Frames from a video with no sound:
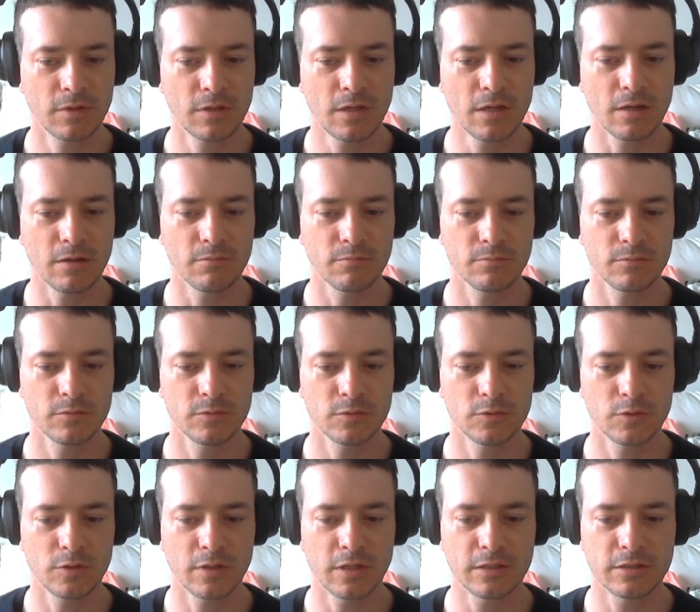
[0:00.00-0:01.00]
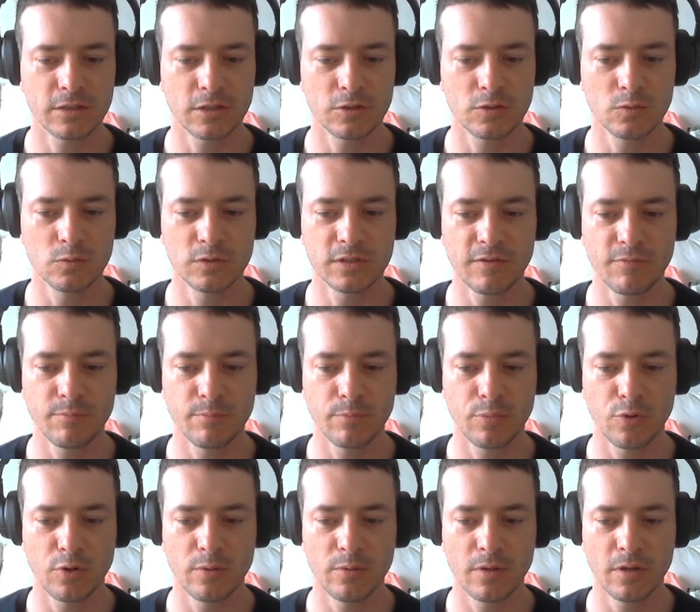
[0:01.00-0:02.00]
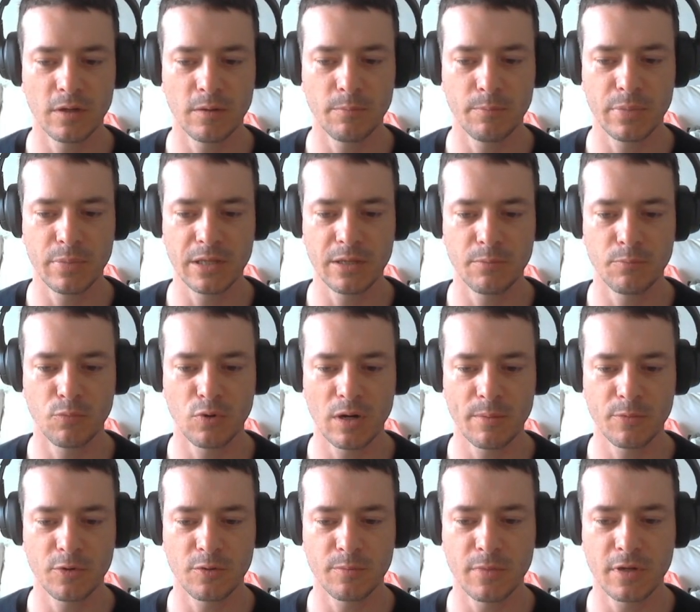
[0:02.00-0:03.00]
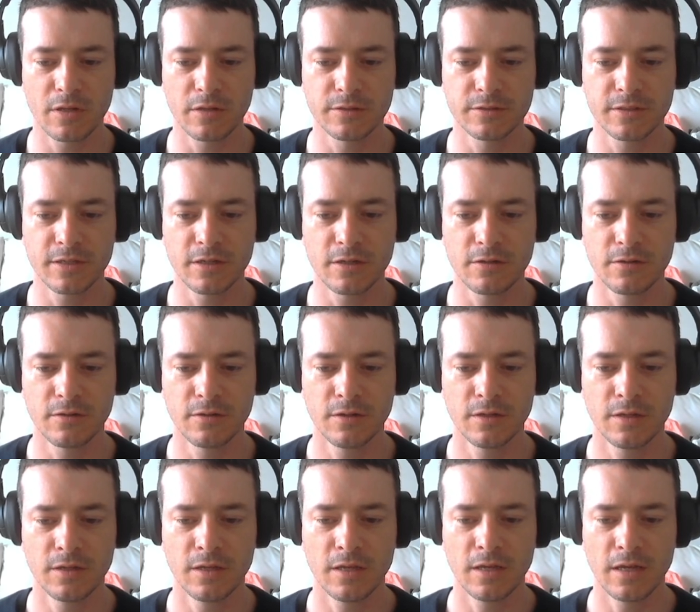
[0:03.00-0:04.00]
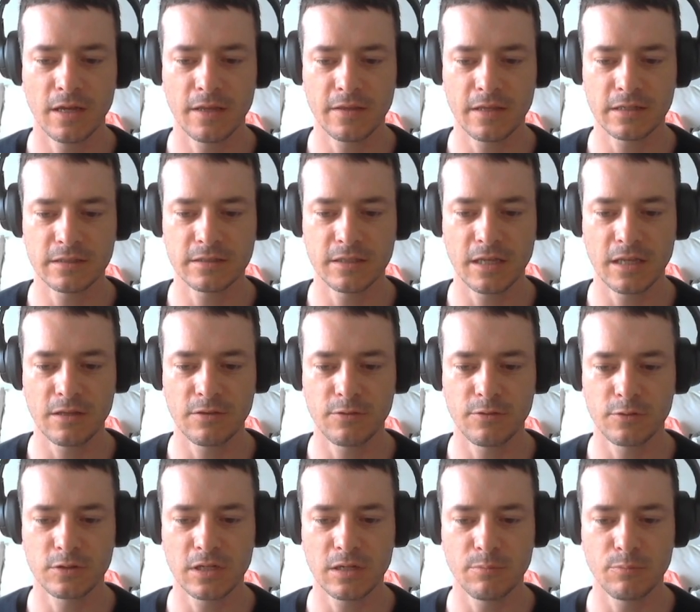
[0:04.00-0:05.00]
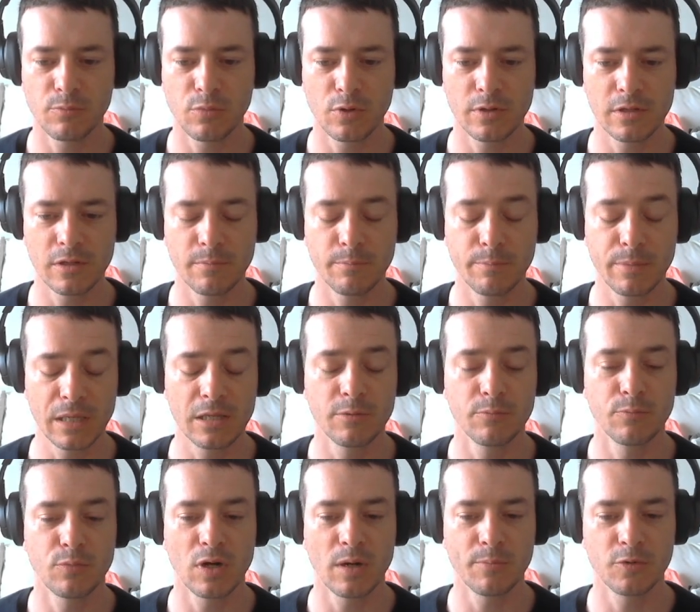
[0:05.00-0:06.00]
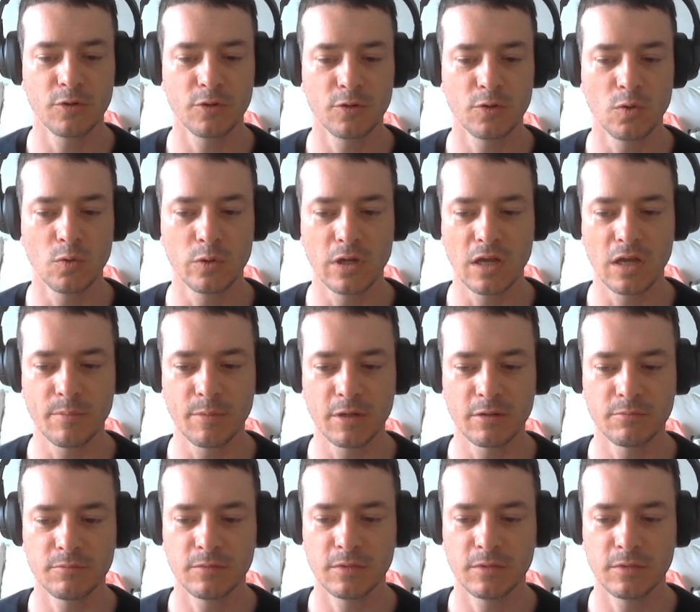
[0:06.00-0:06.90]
Yeah, so that's the 7 billion parameter models there, and that's the 13 billion parameter codellama.